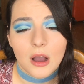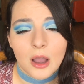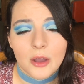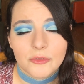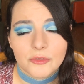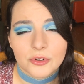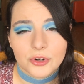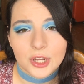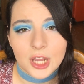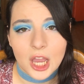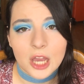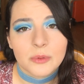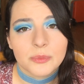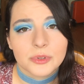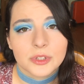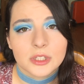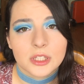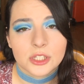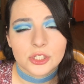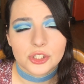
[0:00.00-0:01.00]
I'm very
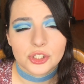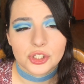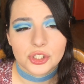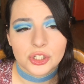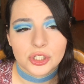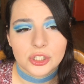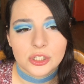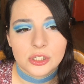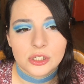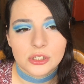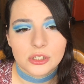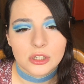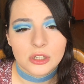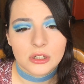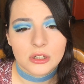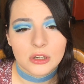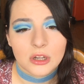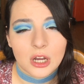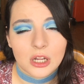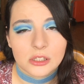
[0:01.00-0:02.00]
happy that
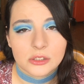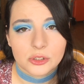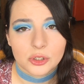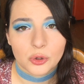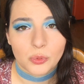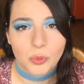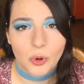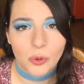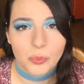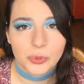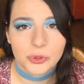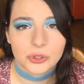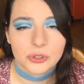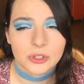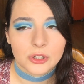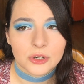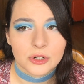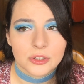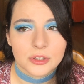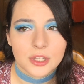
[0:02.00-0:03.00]
she got so
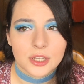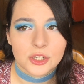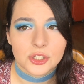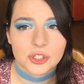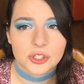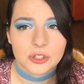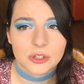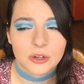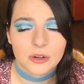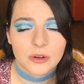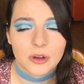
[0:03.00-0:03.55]
popular that